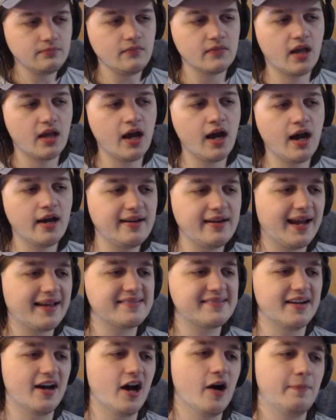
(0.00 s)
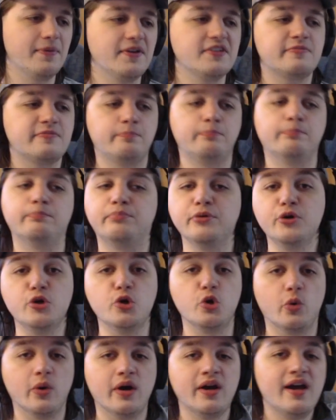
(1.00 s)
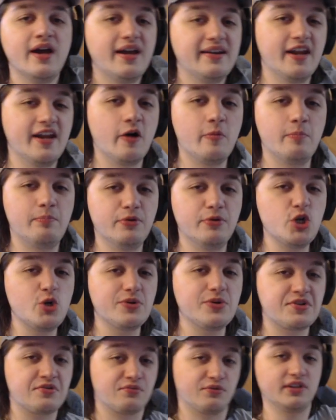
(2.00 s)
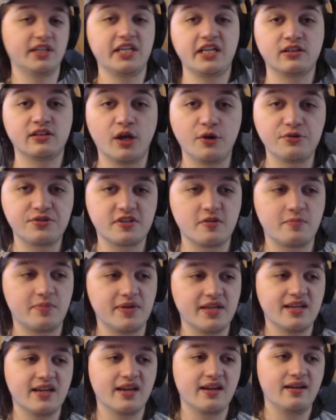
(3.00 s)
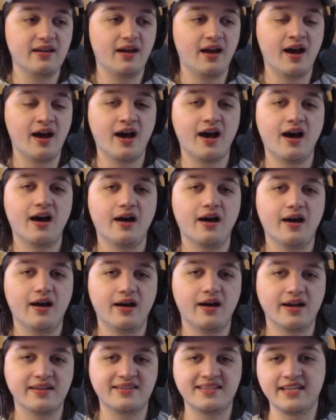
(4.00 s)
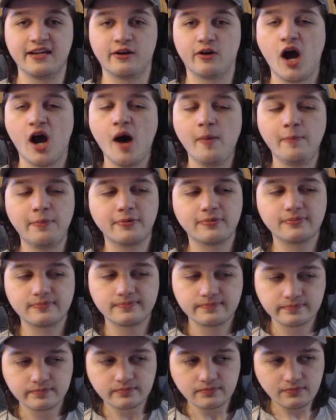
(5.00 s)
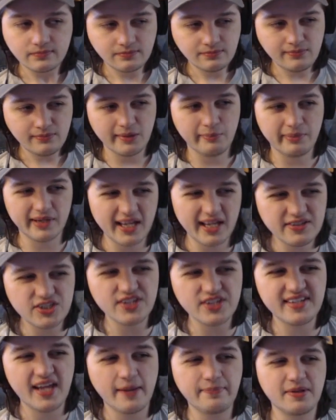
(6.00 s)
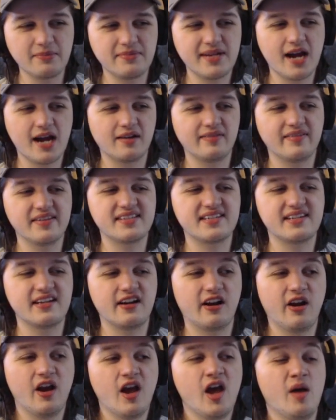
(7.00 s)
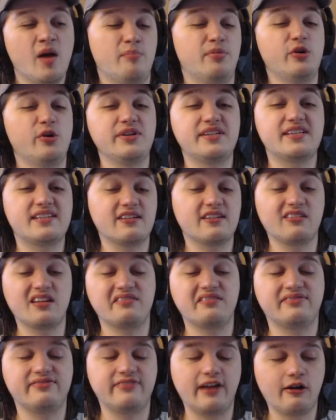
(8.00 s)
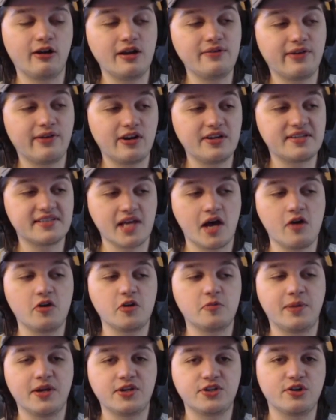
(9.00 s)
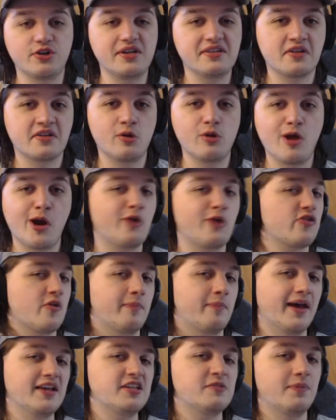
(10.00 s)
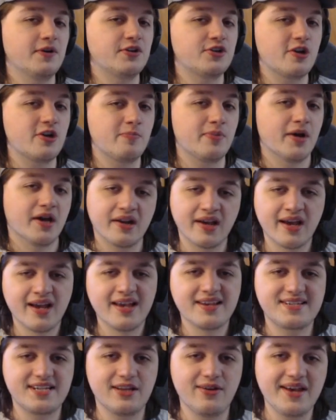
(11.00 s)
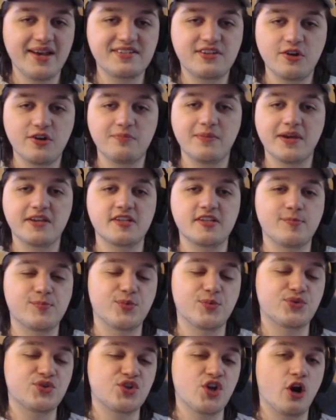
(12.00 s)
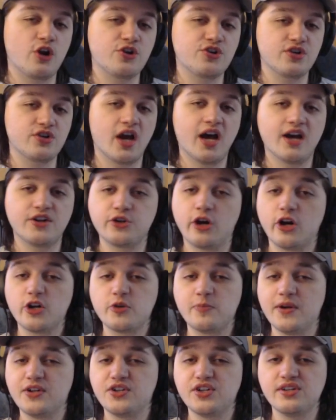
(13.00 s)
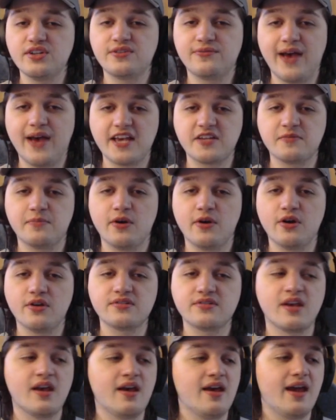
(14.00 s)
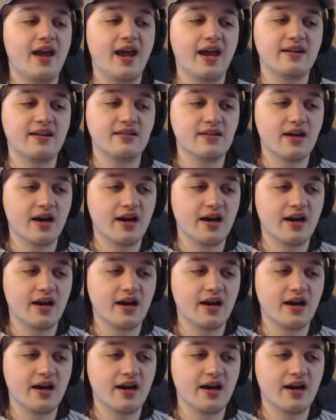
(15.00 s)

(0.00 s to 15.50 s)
Next up is Boo. Now, Boo was really close to being a tier up, but I just kept him down in this tier. Boo is still a very, very solid pitcher. He's no longer the best pitcher, but still has good mix-ups with charge pitches, fastballs, and,